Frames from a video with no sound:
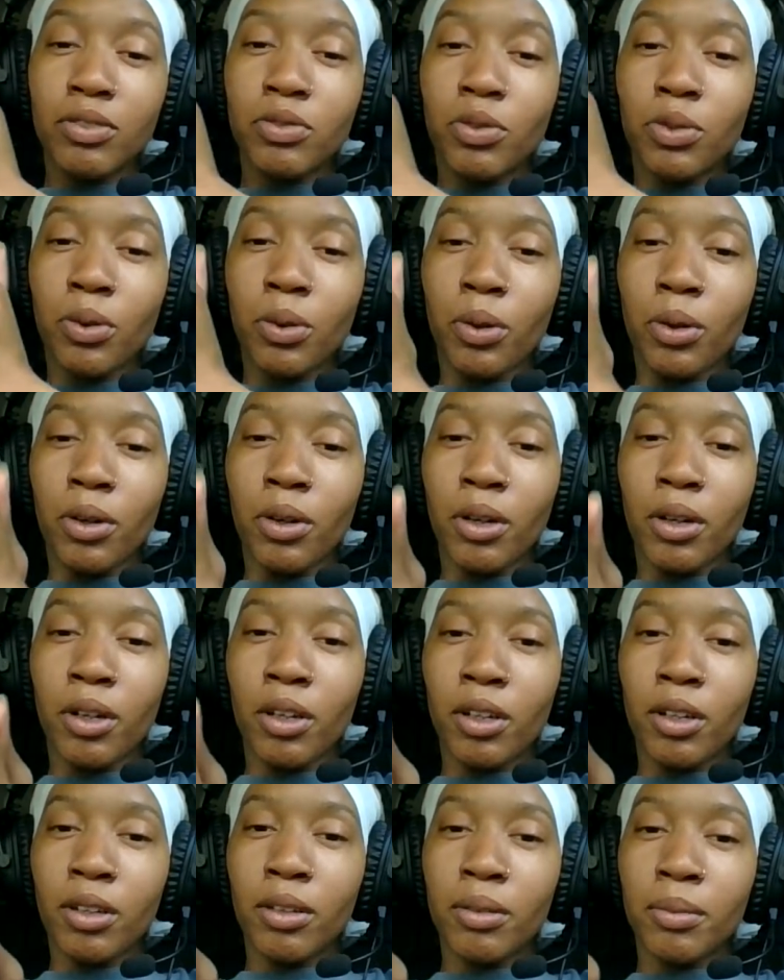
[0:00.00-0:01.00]

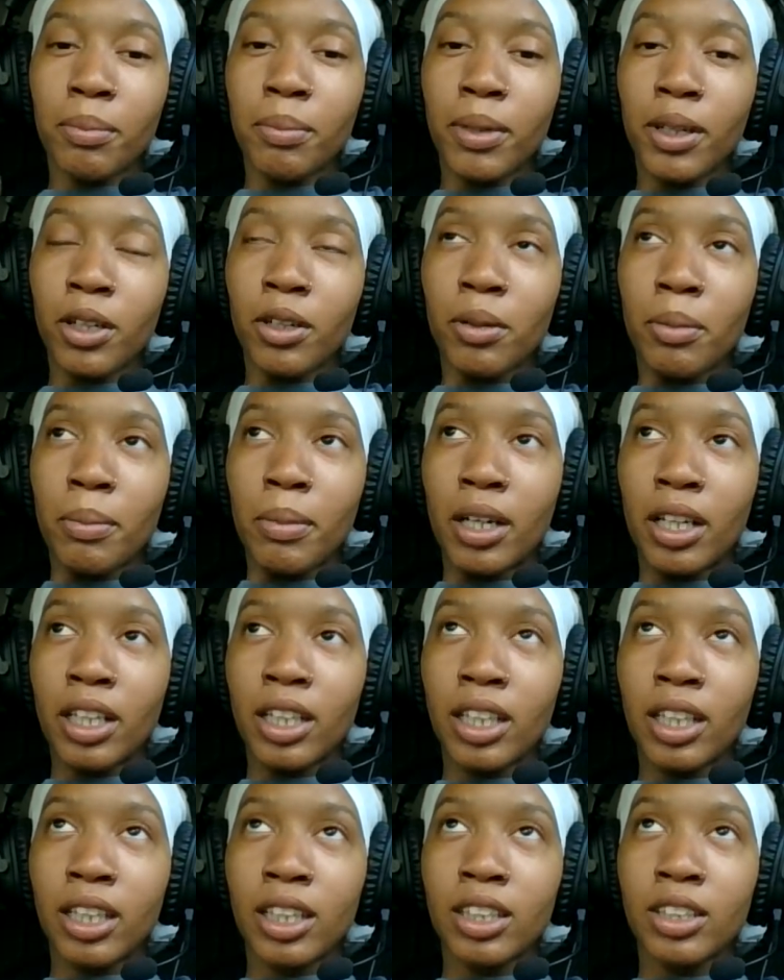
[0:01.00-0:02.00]
for bigger
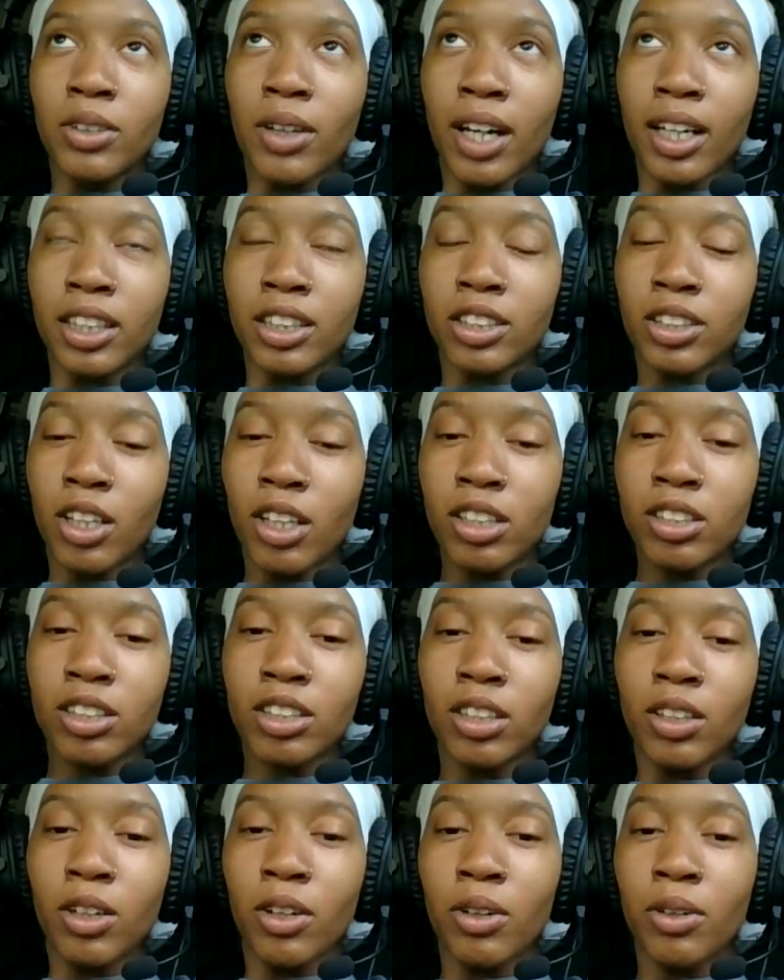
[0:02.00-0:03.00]
money so I can start
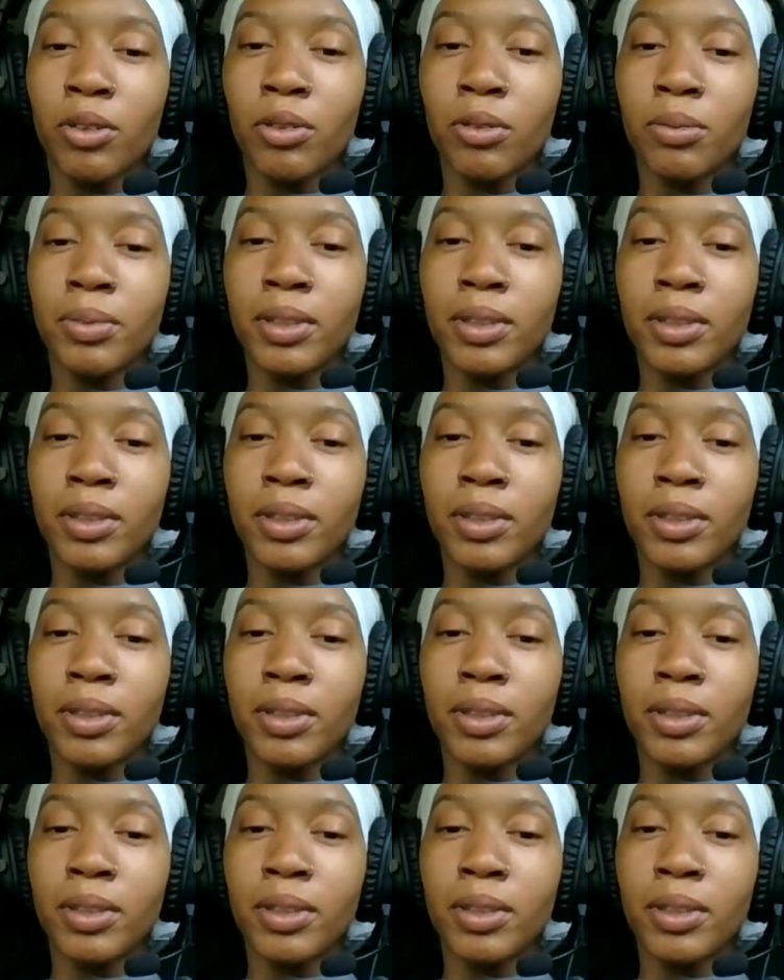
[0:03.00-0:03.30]
slow